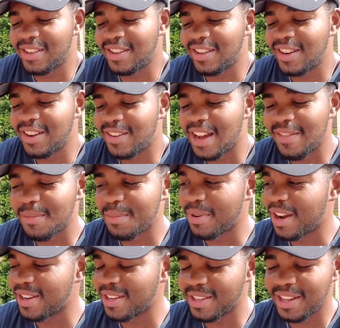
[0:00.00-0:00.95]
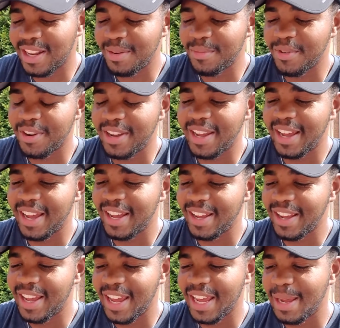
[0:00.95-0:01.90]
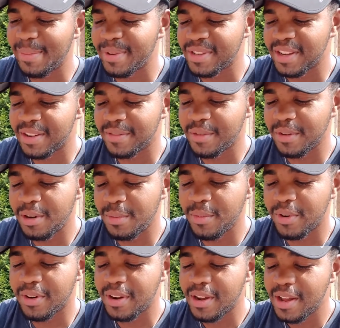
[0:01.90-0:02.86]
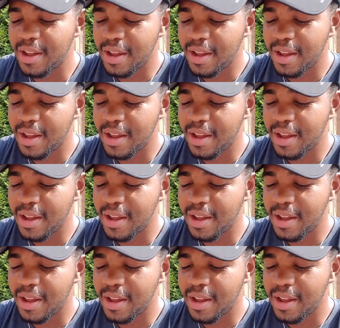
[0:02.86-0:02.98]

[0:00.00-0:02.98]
You don't have a product anymore. You can't keep yourself cool anymore.